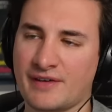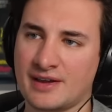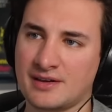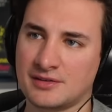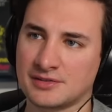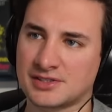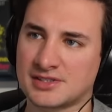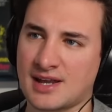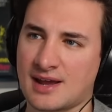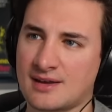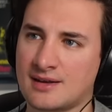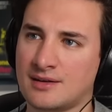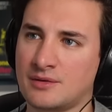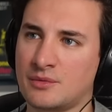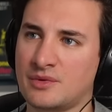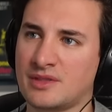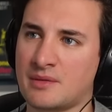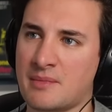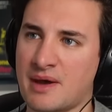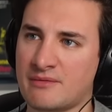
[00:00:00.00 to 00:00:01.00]
your standing
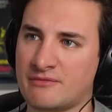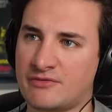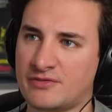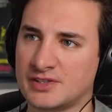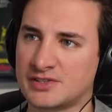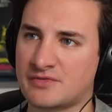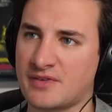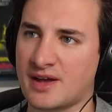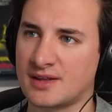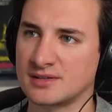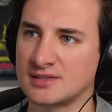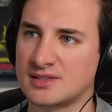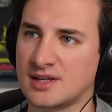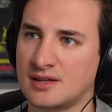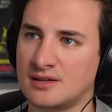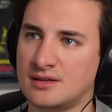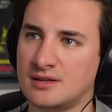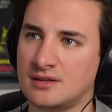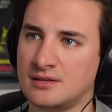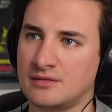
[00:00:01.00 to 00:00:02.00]
with the Memphis fans
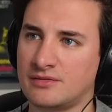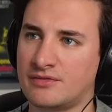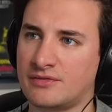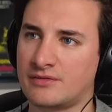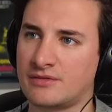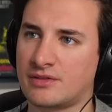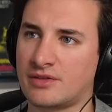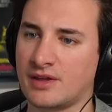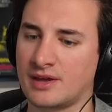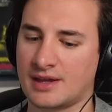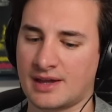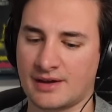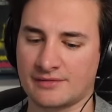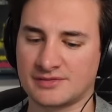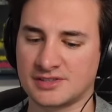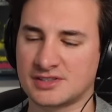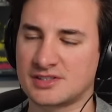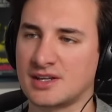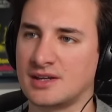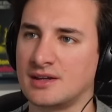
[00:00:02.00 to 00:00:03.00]
then? Do you think
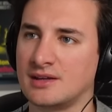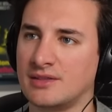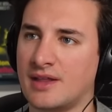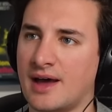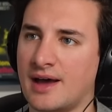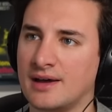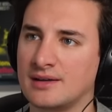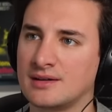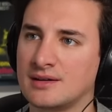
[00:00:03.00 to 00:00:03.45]
after seeing that?